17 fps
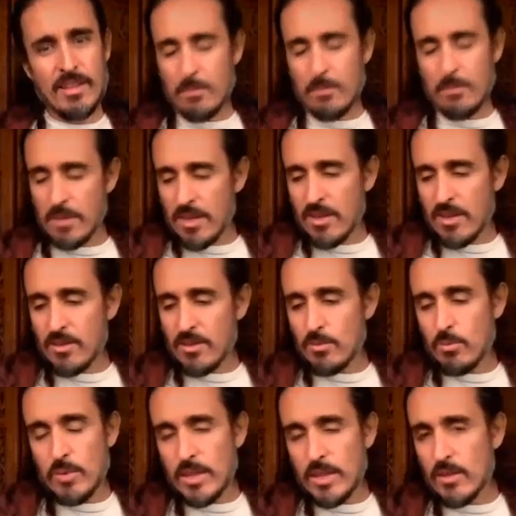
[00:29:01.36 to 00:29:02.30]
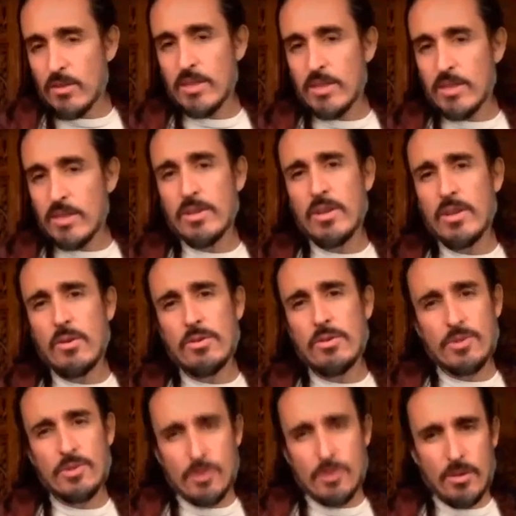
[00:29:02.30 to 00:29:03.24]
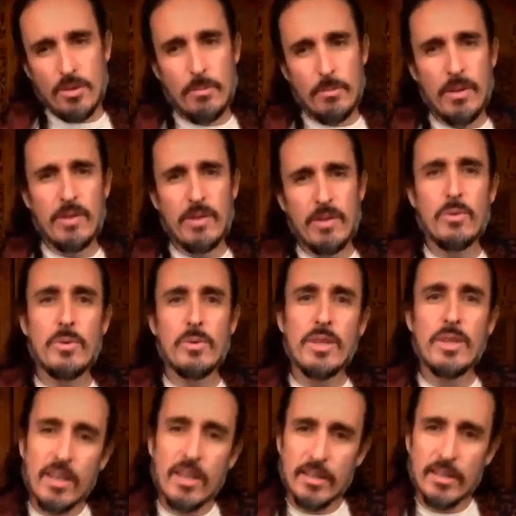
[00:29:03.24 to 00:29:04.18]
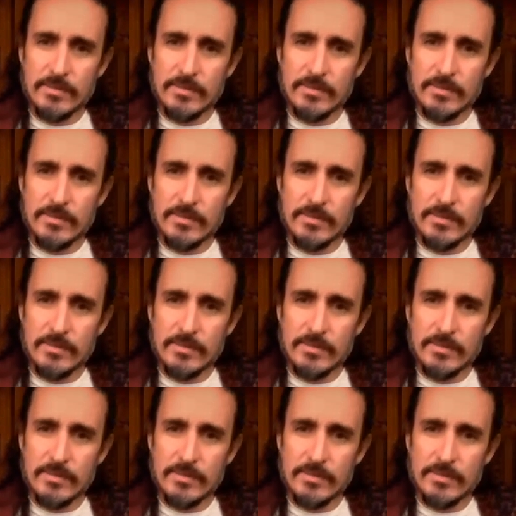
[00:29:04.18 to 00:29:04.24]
Because we don't even know the truth about who we are.